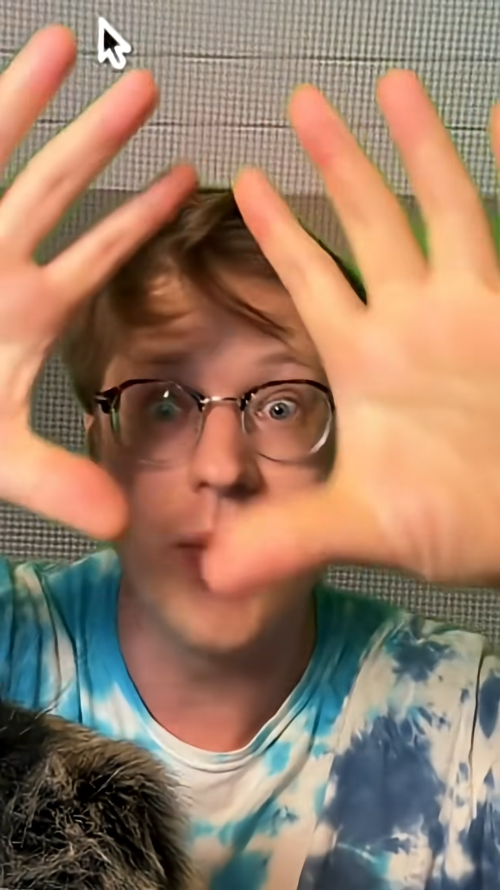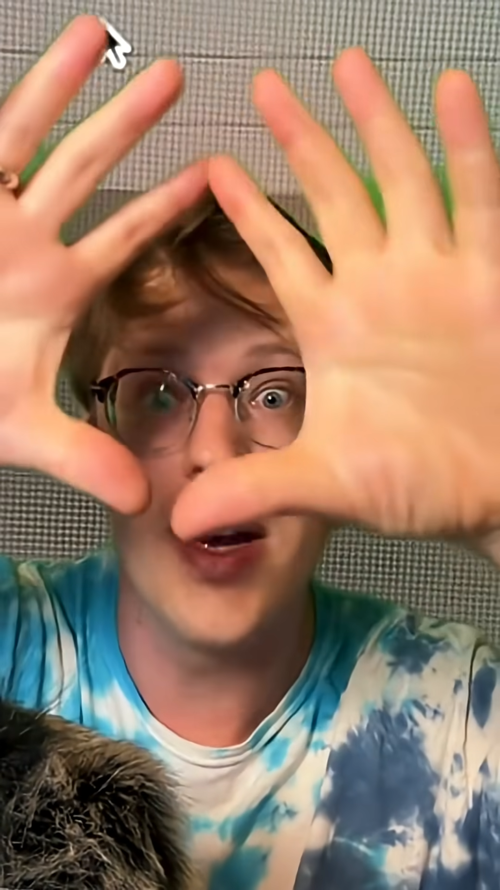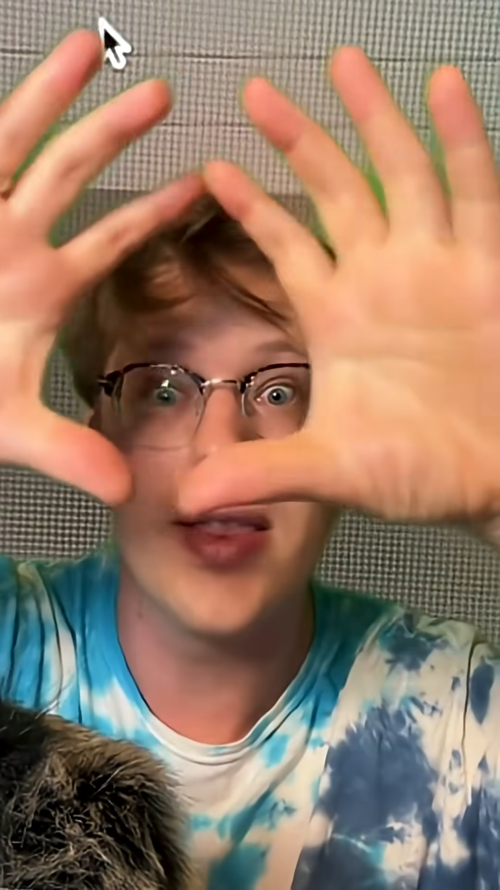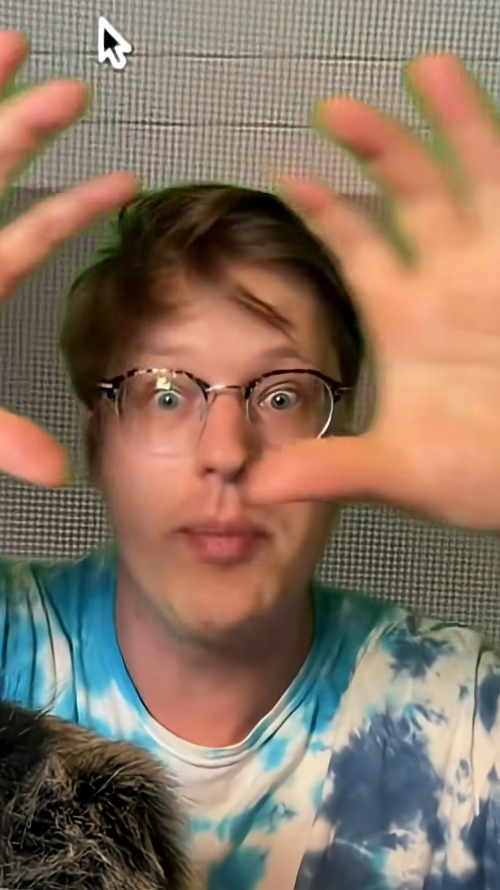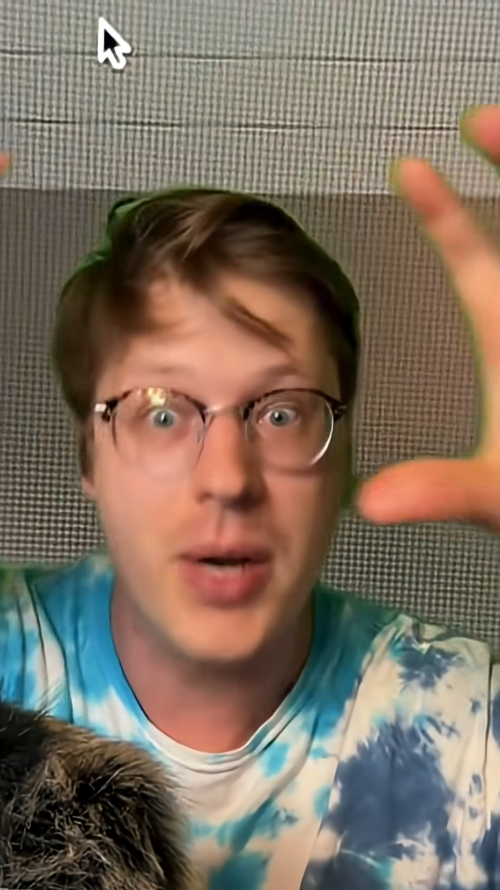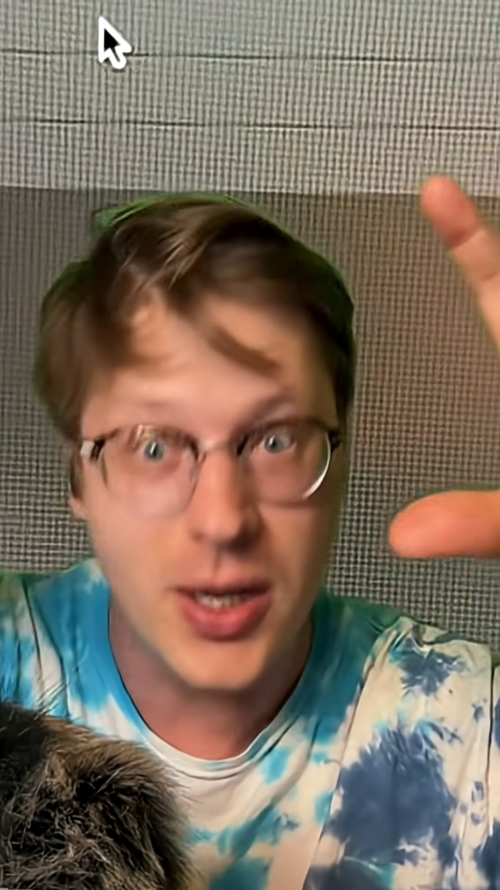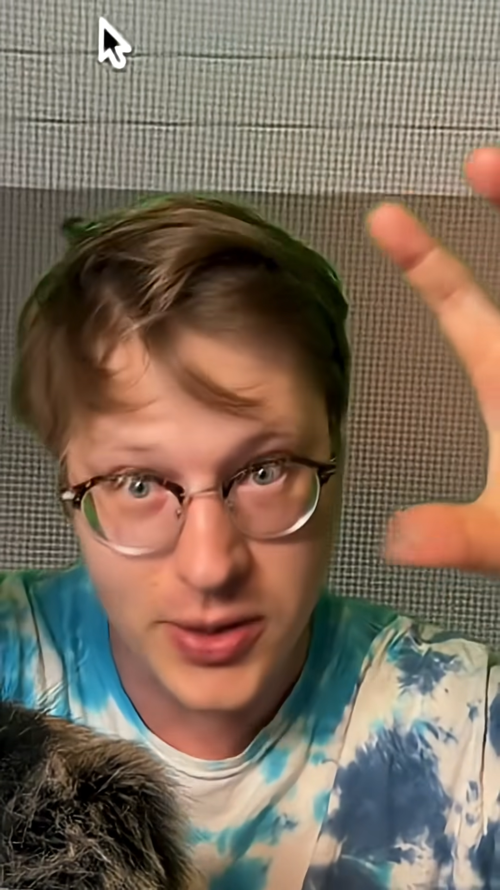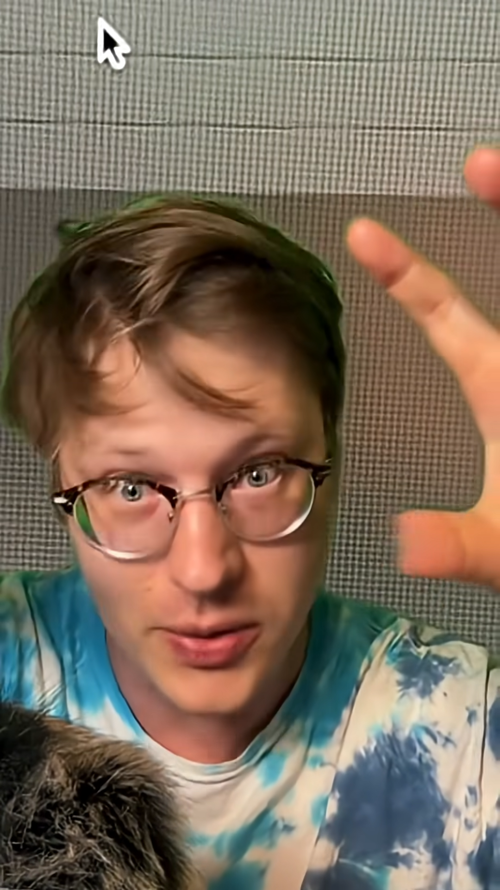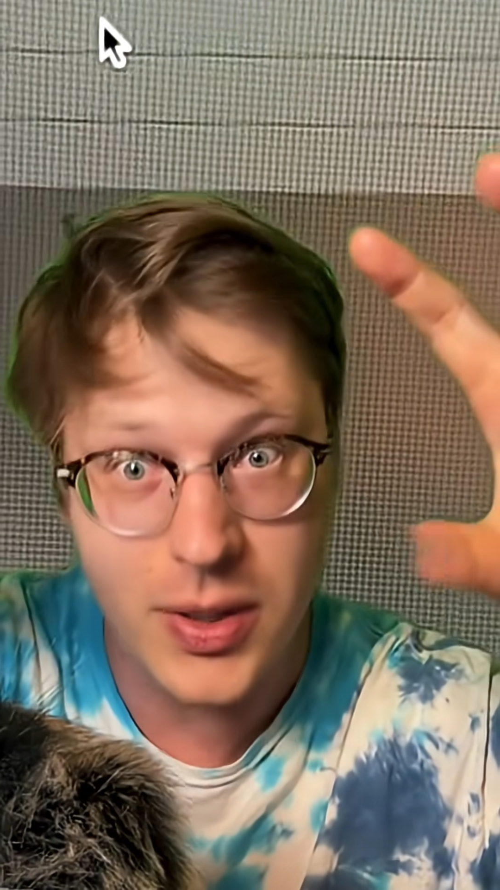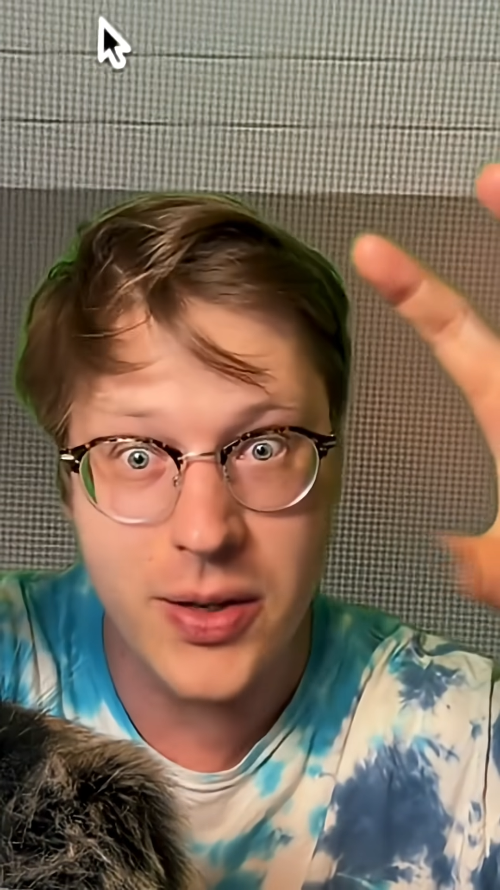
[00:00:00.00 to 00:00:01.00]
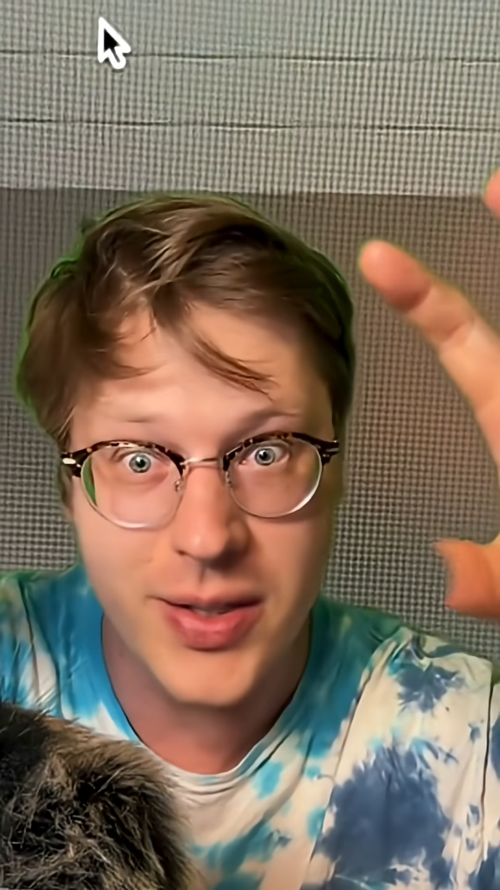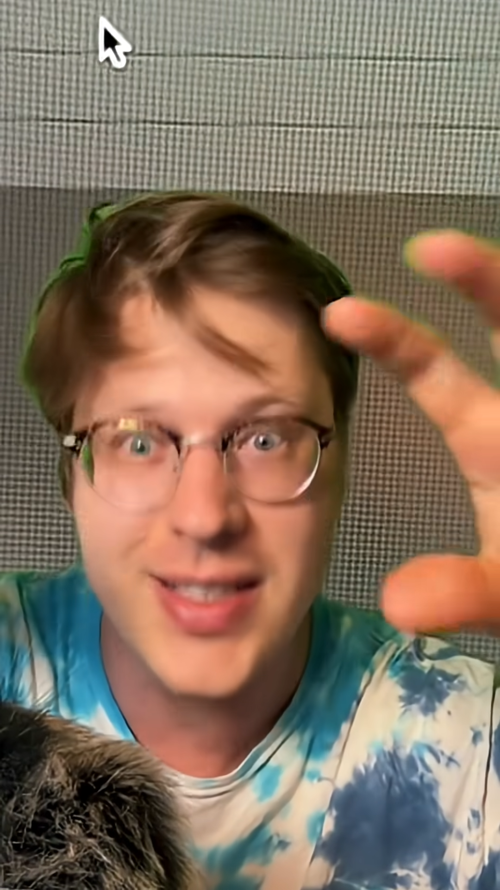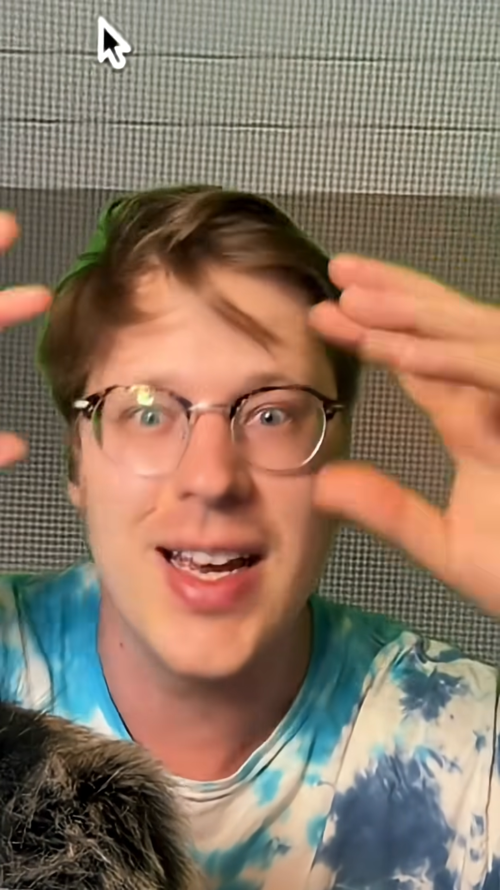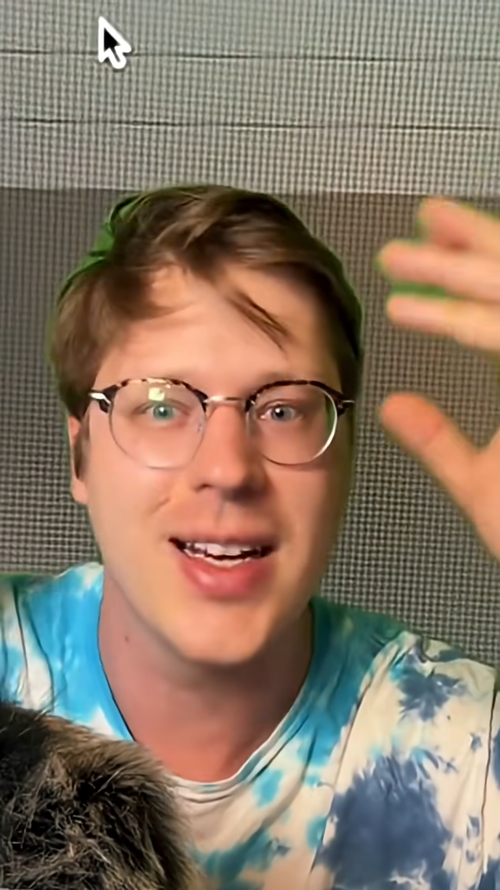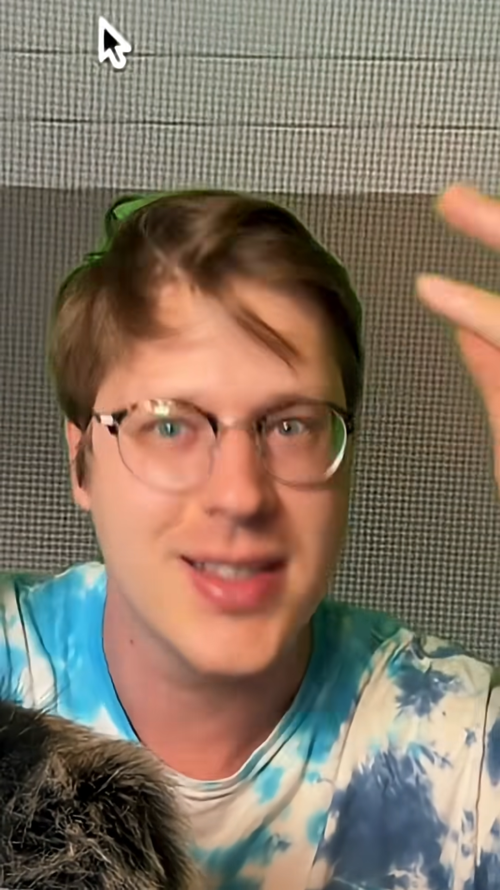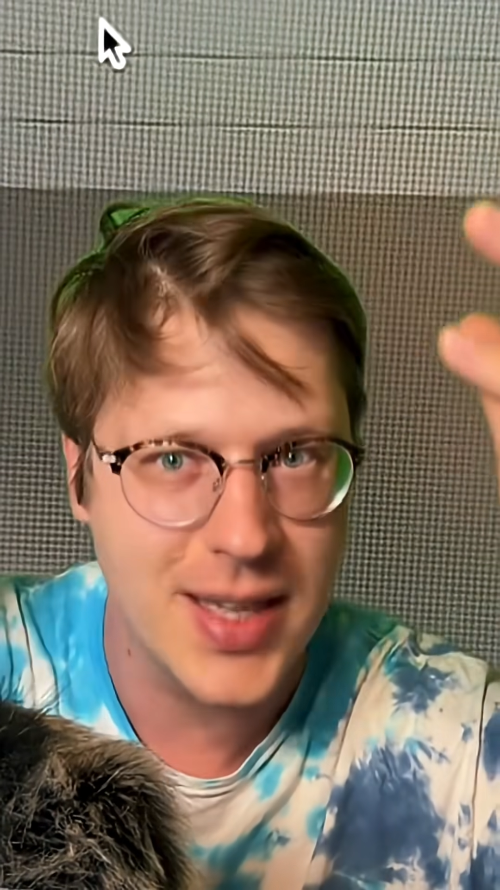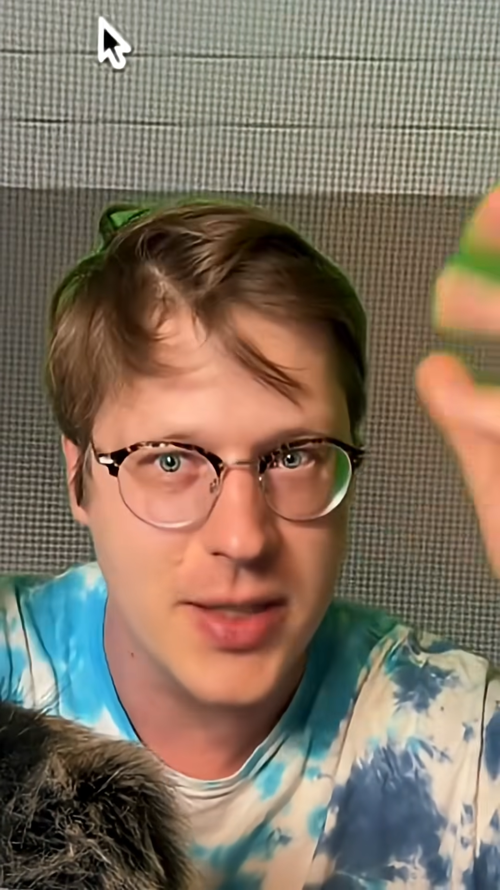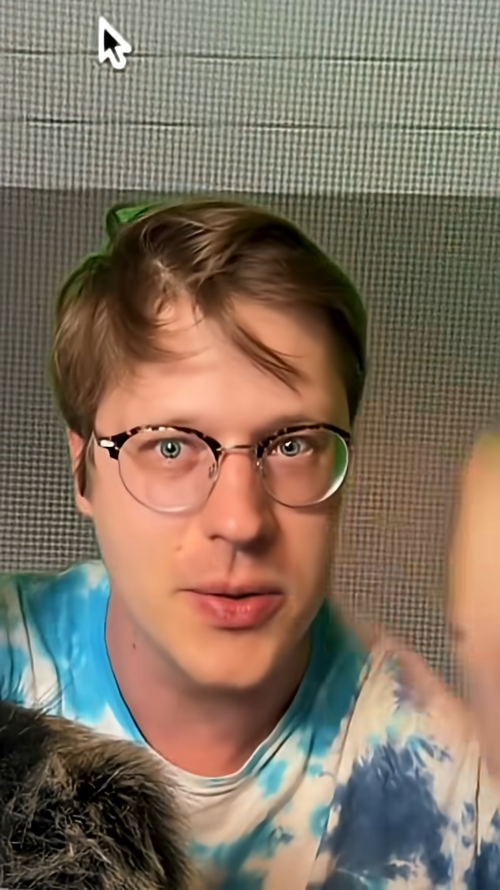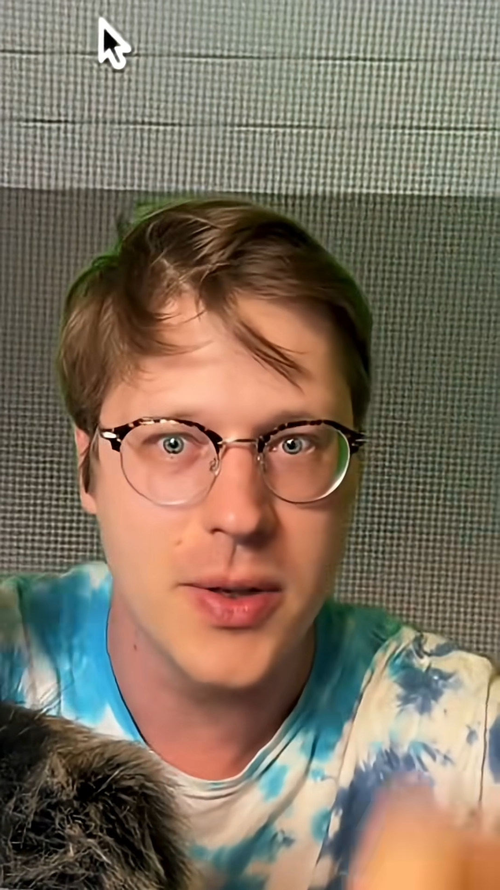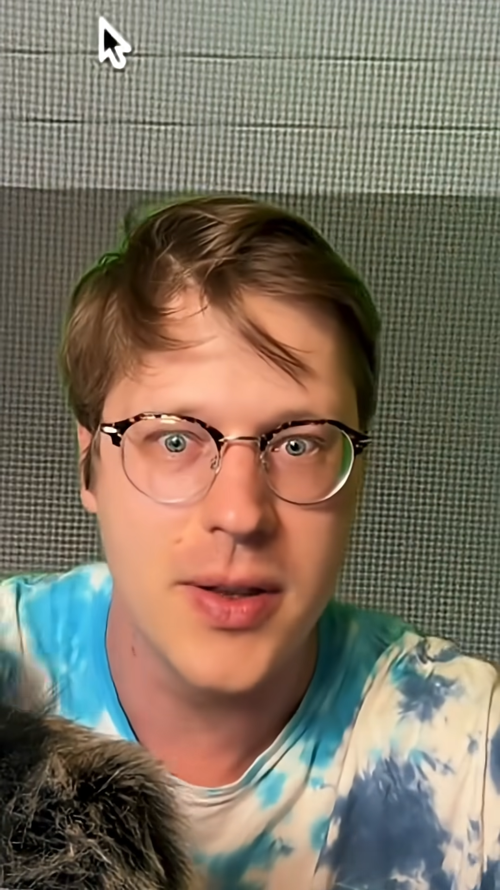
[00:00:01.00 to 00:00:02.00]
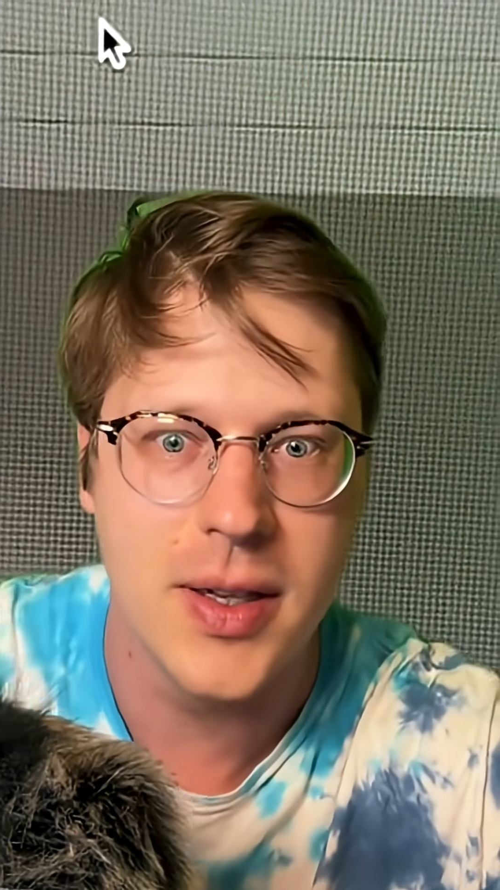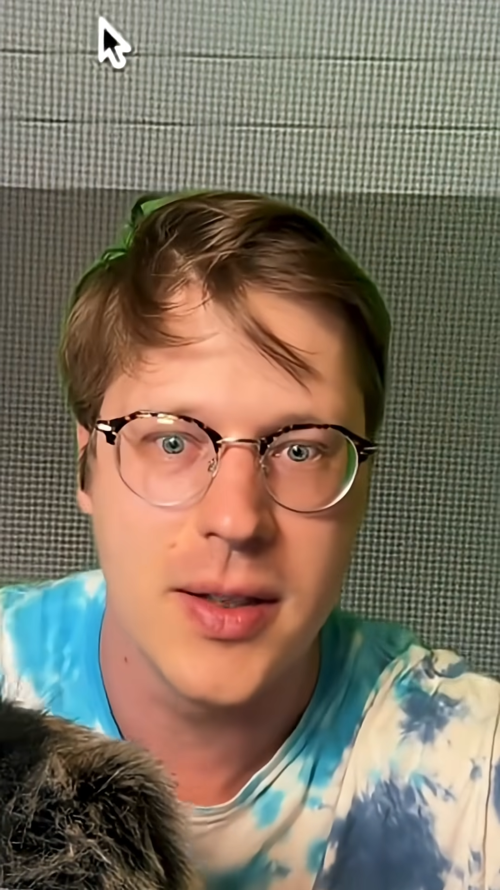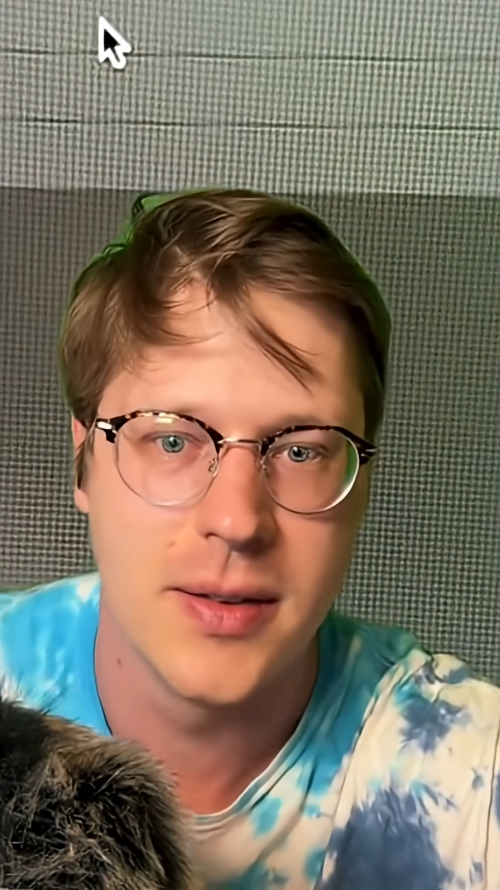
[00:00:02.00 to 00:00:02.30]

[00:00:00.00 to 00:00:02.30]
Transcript: not the box around the text, that sort of thing.